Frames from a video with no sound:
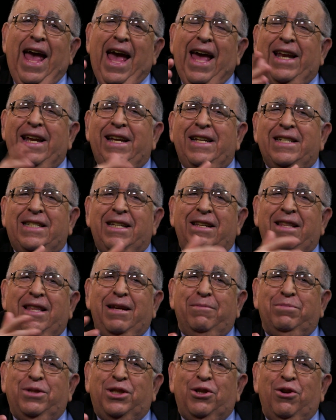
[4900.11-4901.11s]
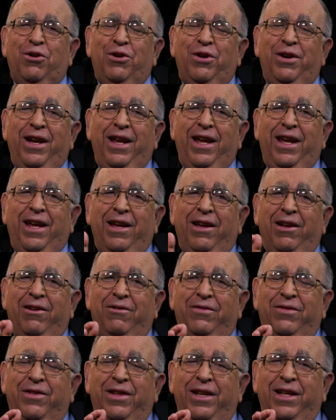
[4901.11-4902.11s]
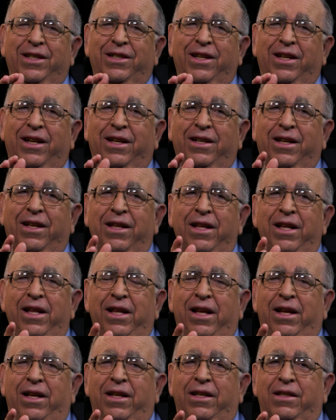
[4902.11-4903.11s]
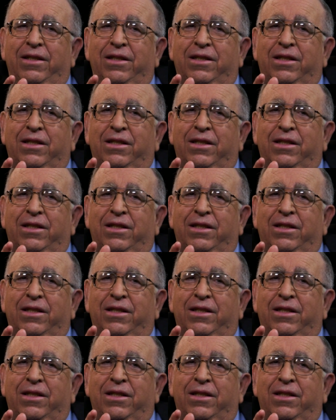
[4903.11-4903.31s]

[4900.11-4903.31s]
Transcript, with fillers: And it isn't the absurdity of these Star